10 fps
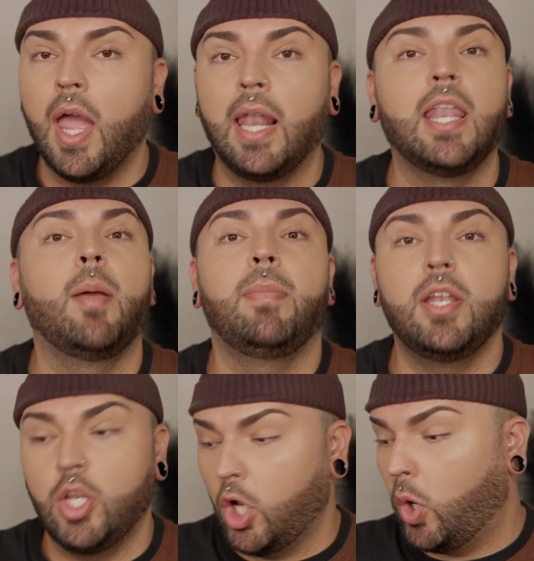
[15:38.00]
and let
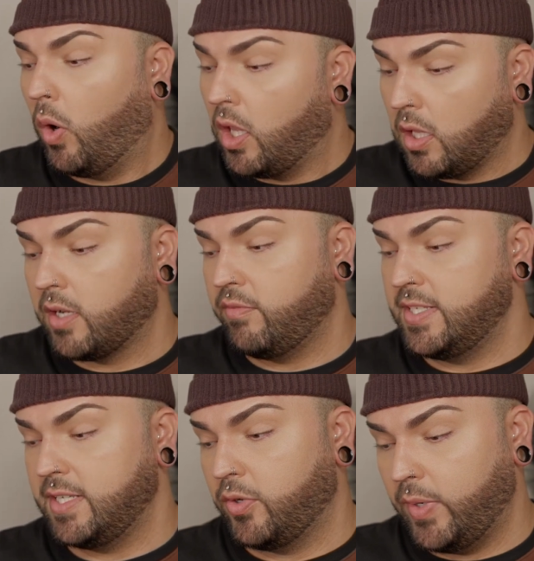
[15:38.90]
me know a lot of
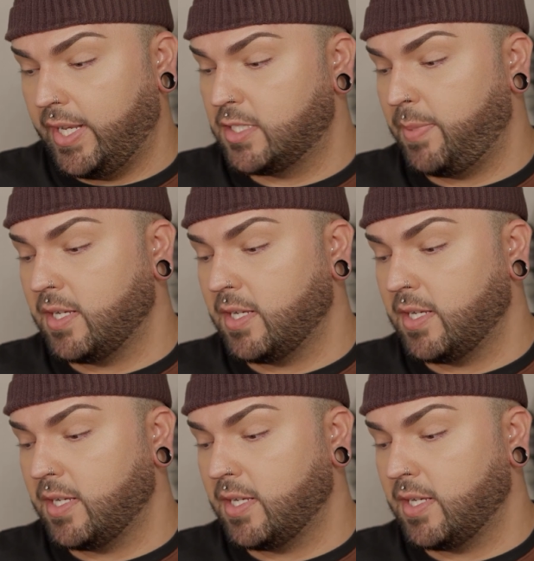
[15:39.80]
these ingredients,